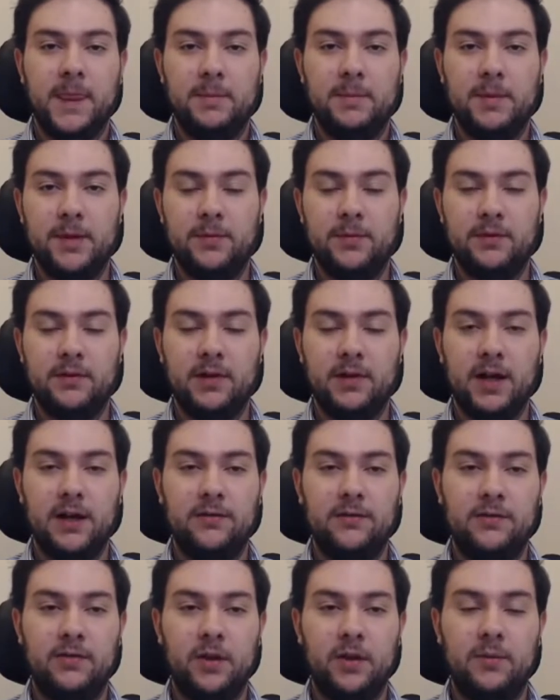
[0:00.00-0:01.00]
people's
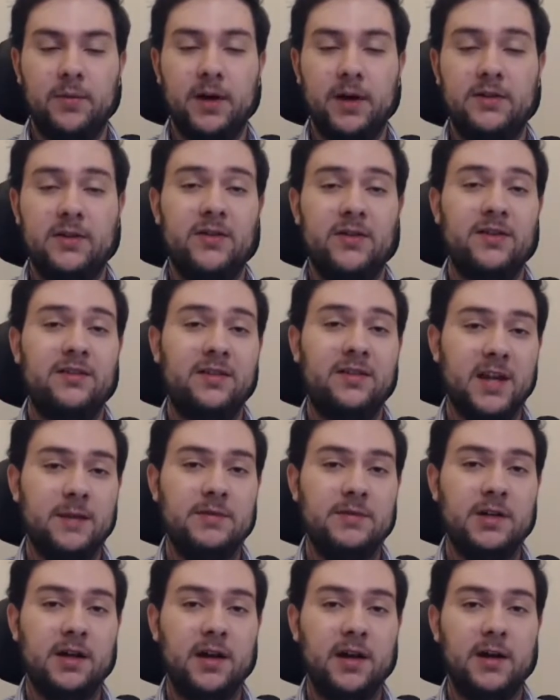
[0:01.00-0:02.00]
lives so much. At the same
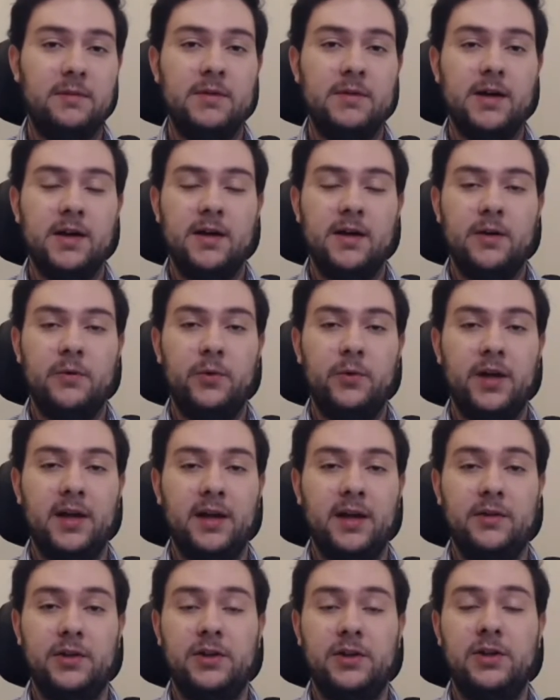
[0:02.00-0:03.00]
time, we
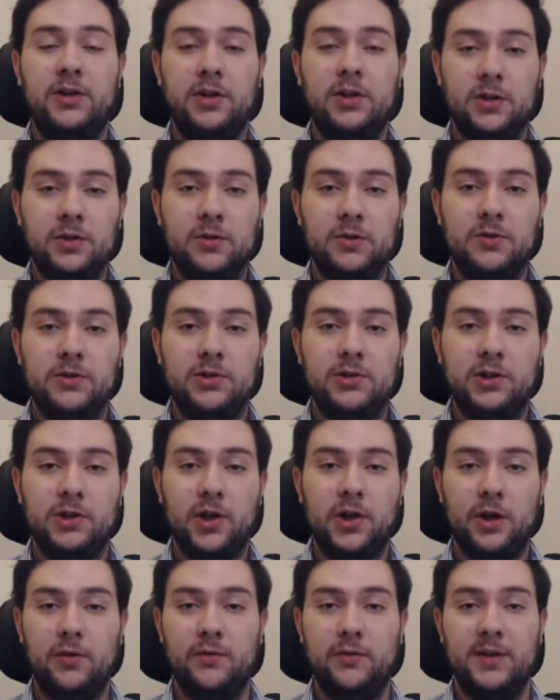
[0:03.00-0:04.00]
have a huge
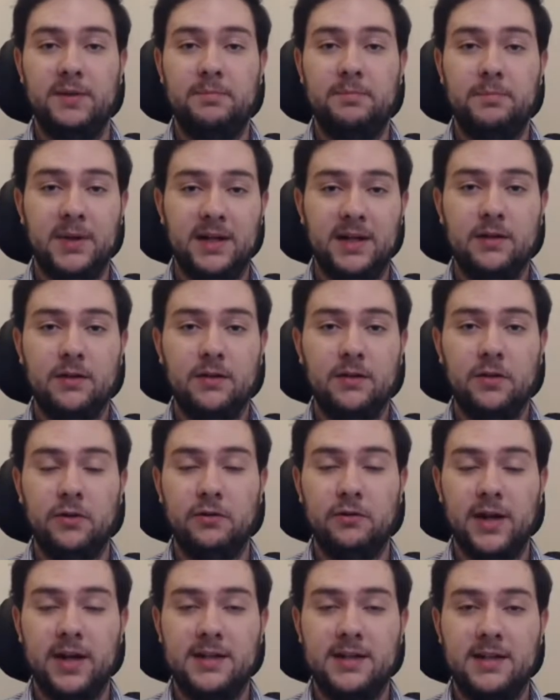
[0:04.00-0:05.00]
COVID bill
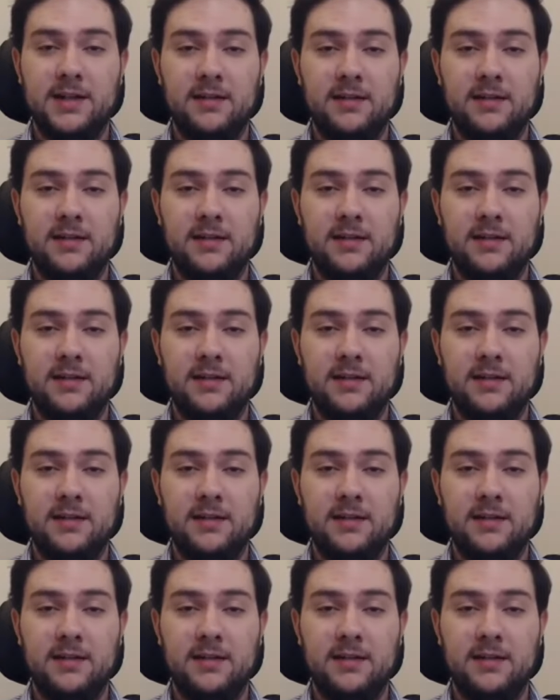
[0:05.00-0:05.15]
already.